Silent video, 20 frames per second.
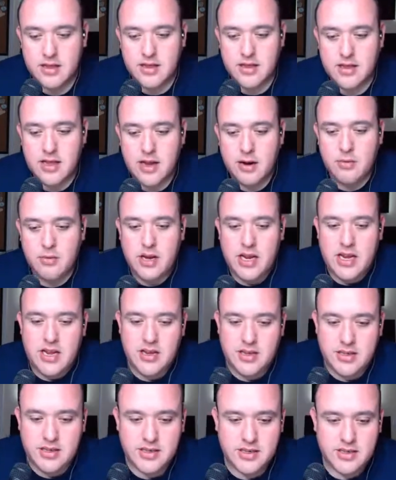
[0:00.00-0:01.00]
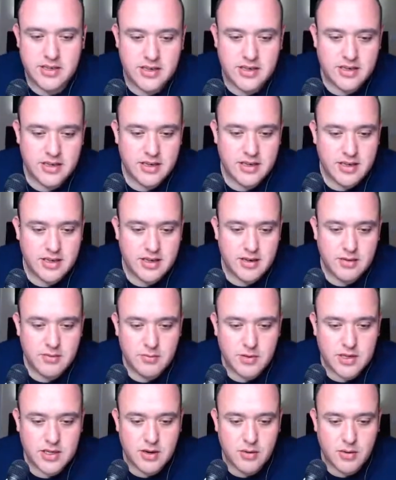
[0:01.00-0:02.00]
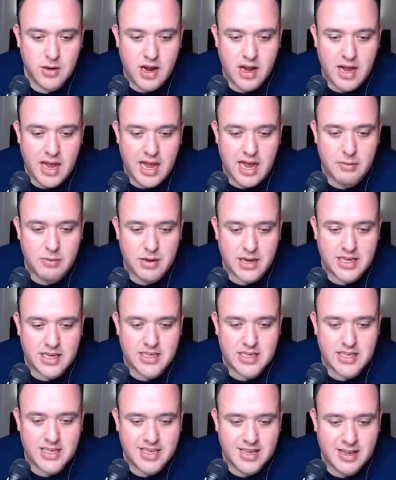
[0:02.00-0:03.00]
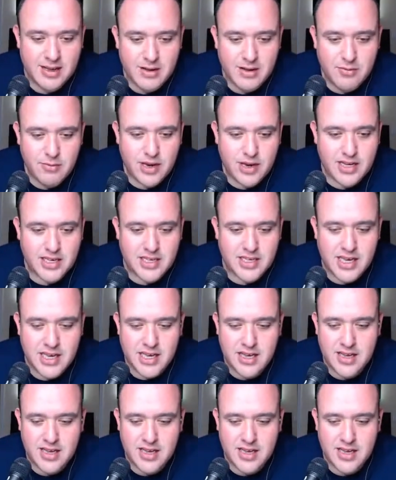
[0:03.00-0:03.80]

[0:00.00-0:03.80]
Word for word: There he is. What's going How on? doing? We can. i do